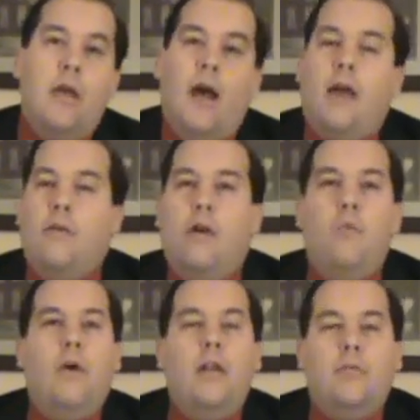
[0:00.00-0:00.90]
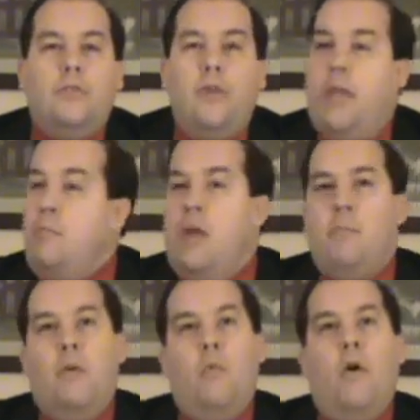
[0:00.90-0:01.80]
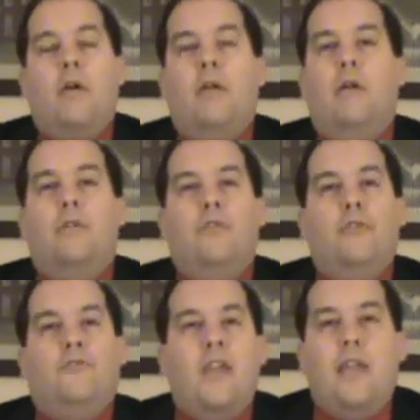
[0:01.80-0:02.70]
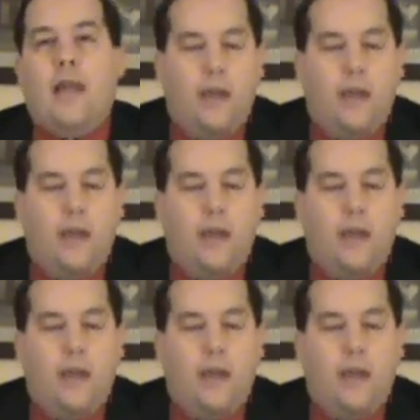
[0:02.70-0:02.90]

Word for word: I don't know what he was doing. He may have been walking on two feet.